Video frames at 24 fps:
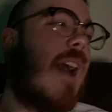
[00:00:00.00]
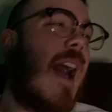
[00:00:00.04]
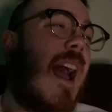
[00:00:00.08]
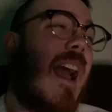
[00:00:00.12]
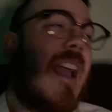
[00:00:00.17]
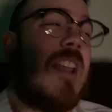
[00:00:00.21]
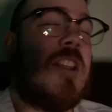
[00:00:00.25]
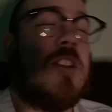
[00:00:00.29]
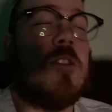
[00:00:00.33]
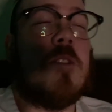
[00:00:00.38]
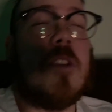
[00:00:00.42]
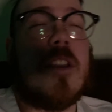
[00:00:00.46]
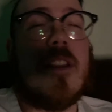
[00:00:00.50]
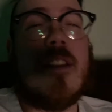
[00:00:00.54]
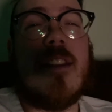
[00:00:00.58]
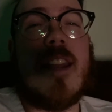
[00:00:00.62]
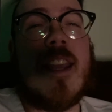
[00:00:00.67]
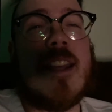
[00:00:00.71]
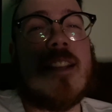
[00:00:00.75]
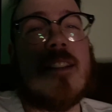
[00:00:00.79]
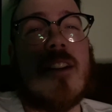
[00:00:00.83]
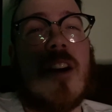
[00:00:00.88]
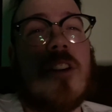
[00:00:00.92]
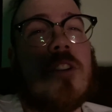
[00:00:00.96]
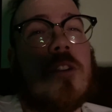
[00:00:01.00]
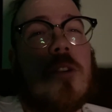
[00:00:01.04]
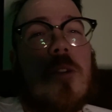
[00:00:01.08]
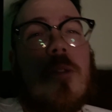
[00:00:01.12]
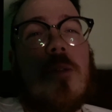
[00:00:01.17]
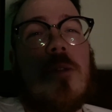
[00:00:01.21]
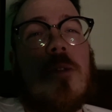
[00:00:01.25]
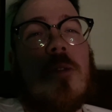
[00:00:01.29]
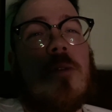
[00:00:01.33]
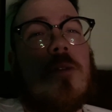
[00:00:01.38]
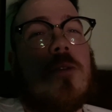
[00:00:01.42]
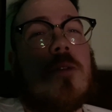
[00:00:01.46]
It's on
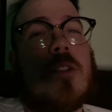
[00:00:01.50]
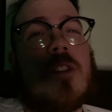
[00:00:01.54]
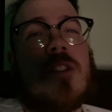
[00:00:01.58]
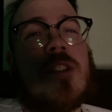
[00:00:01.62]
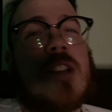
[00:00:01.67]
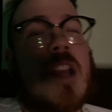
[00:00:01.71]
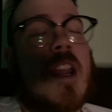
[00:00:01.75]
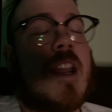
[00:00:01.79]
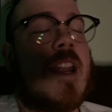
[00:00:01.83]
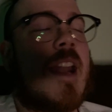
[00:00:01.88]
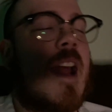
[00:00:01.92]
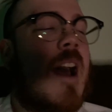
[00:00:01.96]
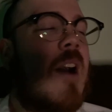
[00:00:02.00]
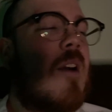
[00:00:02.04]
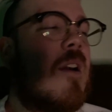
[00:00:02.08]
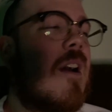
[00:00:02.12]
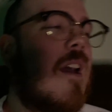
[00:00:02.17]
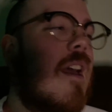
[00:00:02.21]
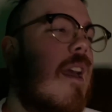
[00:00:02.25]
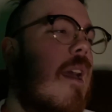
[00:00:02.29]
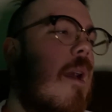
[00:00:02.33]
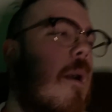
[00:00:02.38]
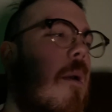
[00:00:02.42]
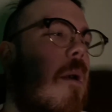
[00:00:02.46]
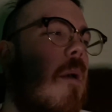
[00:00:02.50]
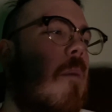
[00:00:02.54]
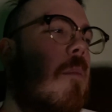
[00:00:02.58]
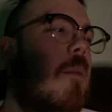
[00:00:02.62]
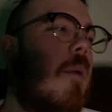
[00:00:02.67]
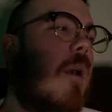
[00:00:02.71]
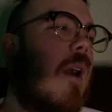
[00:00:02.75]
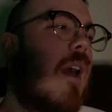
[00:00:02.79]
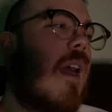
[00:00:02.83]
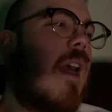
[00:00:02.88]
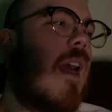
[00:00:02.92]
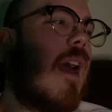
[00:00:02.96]
Hulu, you can check it out,
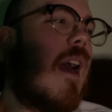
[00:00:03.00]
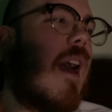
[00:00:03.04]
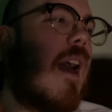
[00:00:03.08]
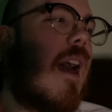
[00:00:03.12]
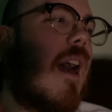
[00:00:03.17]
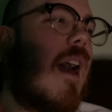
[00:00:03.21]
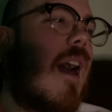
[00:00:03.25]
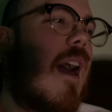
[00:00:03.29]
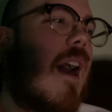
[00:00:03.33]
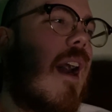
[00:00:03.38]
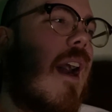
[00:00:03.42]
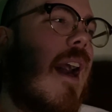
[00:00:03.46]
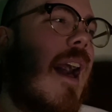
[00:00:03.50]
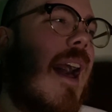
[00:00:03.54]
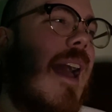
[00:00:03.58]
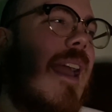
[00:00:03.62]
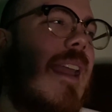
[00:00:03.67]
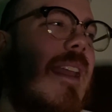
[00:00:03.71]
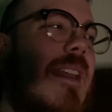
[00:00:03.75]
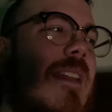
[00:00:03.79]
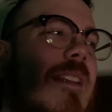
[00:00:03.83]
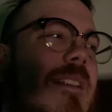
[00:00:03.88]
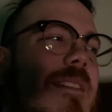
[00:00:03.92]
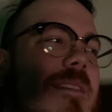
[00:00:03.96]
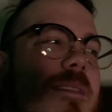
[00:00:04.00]
but I'm